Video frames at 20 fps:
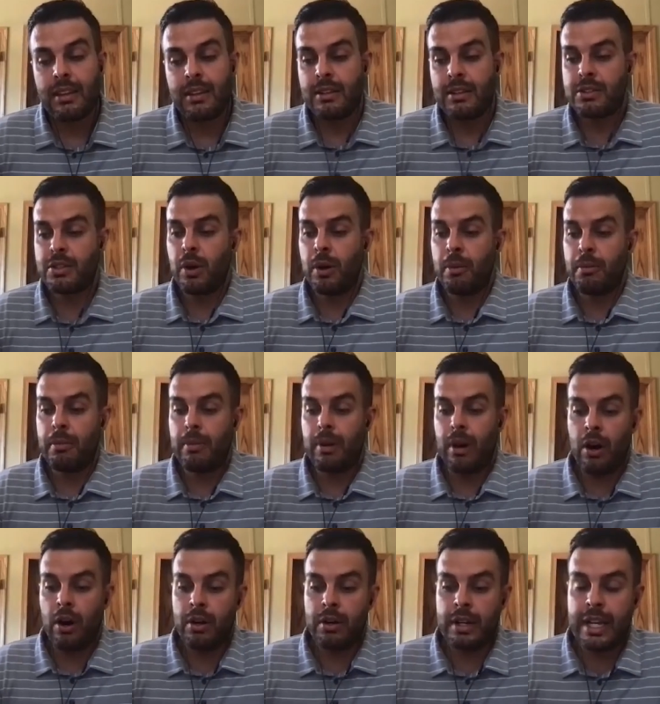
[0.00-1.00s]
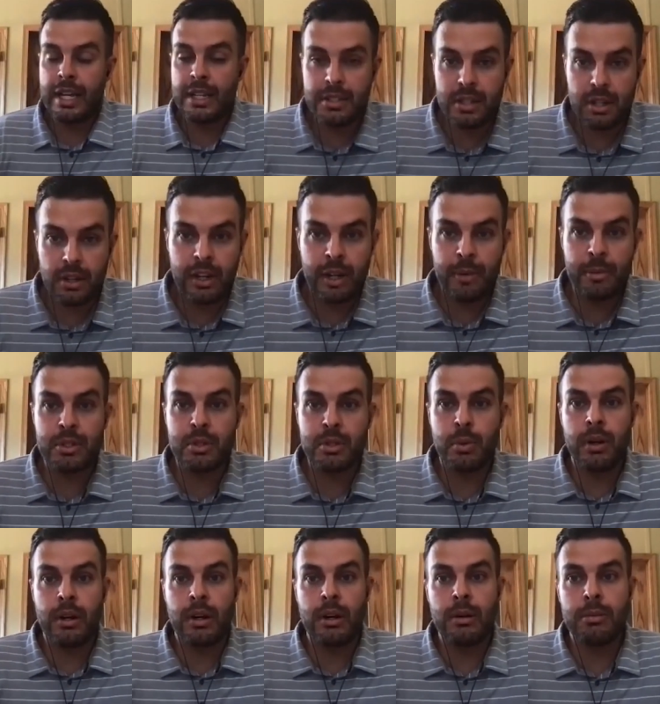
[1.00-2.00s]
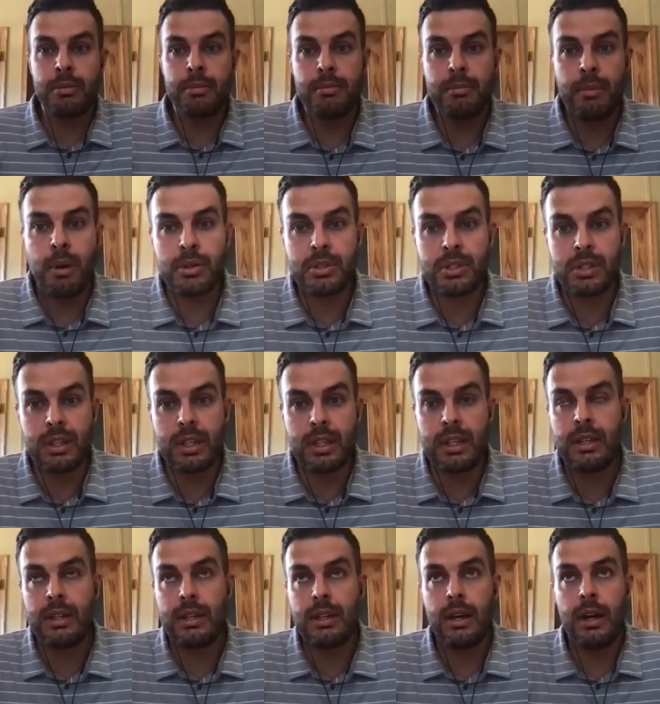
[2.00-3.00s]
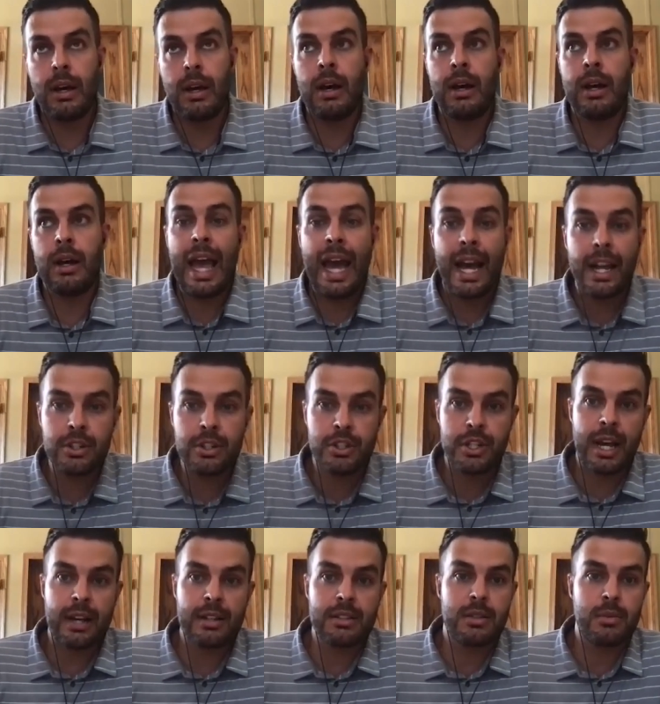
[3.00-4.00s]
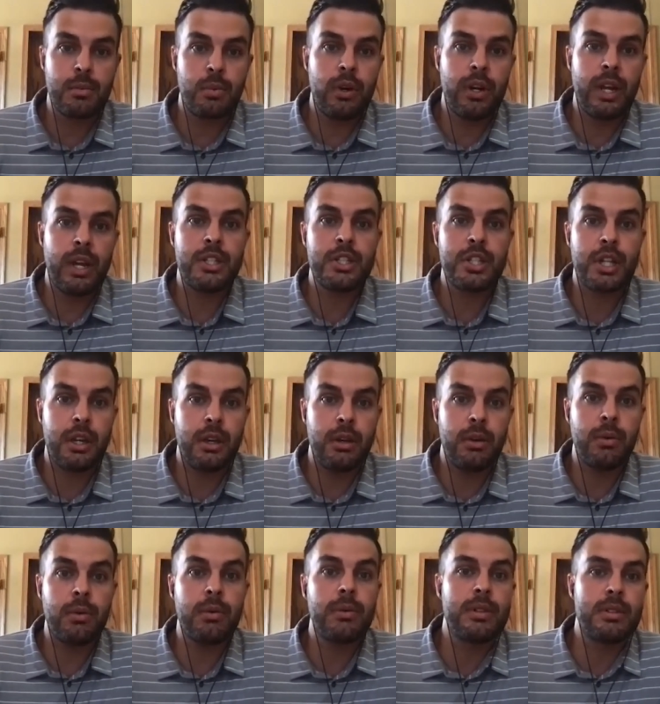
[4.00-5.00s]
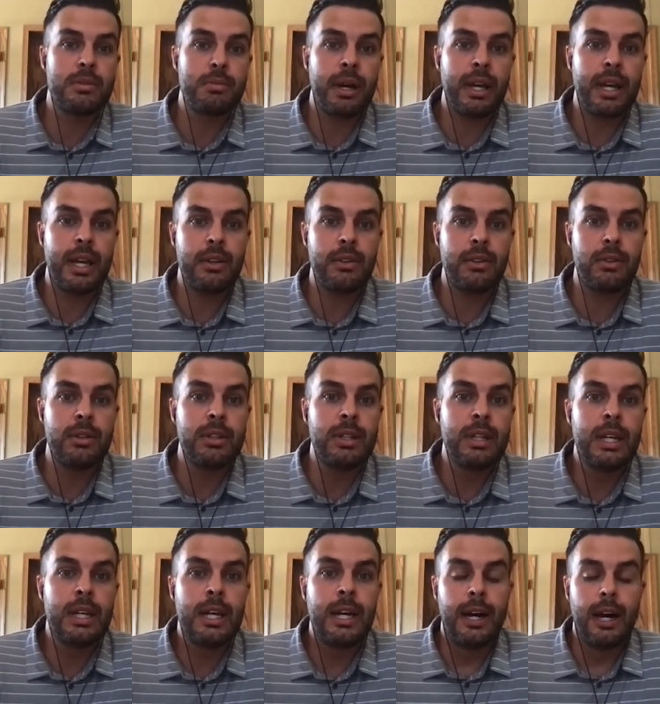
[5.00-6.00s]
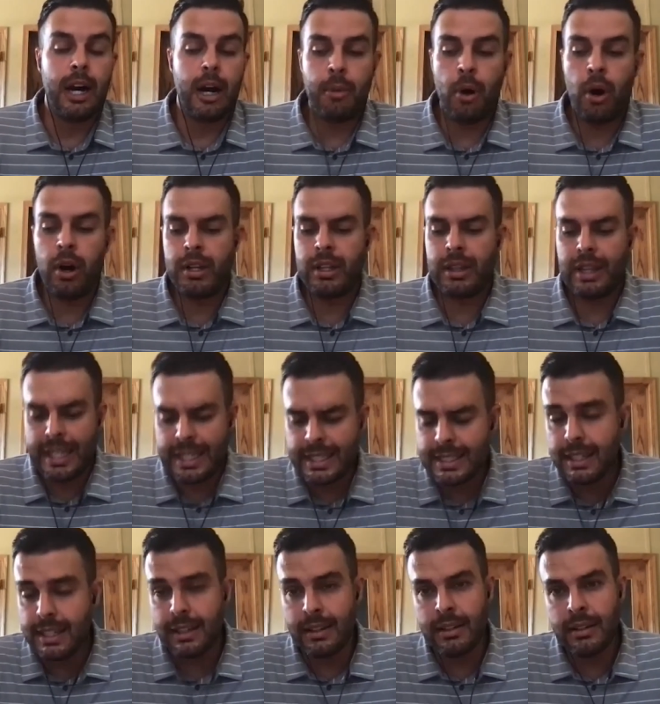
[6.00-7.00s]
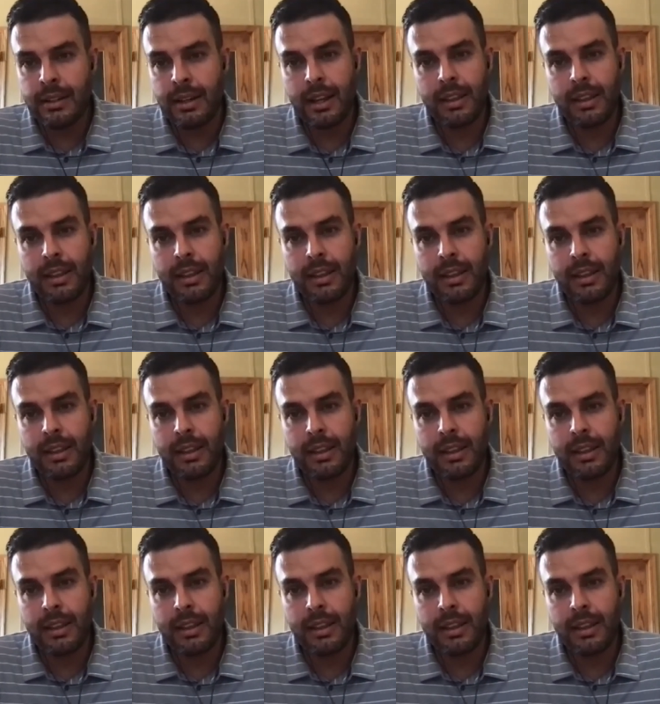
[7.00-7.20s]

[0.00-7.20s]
So I'm on Instagram and Twitter mostly. Uh, at Jacksonwood HQ is my handle. I'm on LinkedIn.